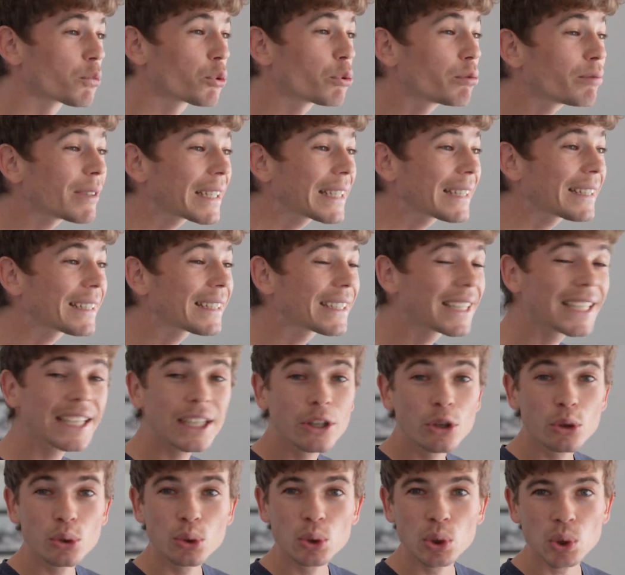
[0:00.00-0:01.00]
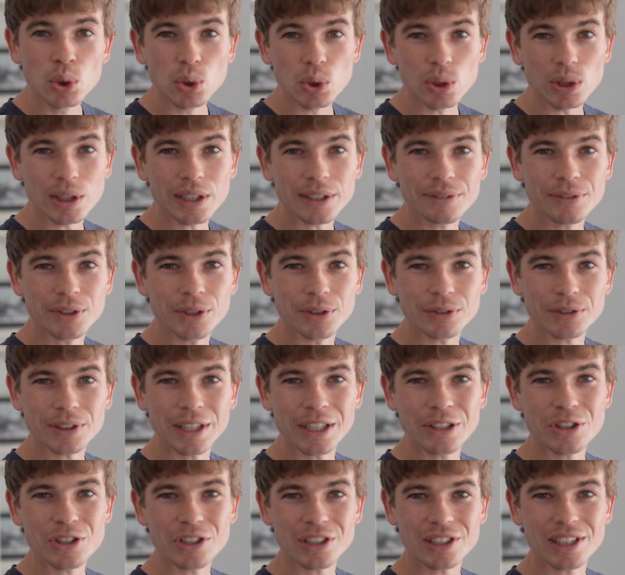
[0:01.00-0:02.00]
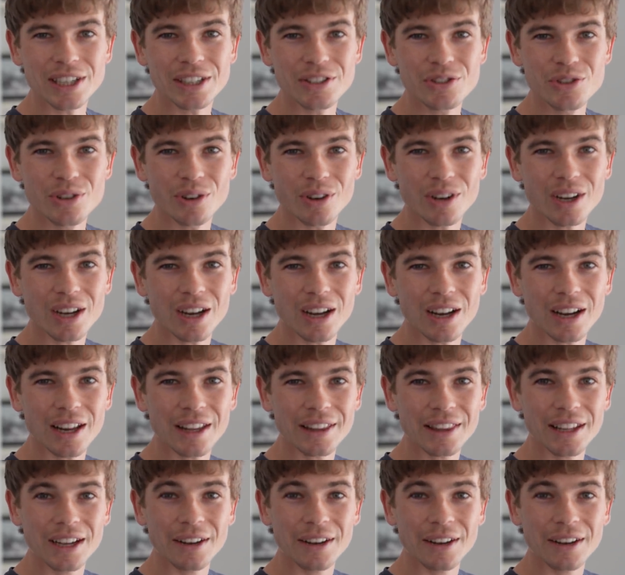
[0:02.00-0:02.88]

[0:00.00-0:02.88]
Pretty cool if your friend just lends you a car like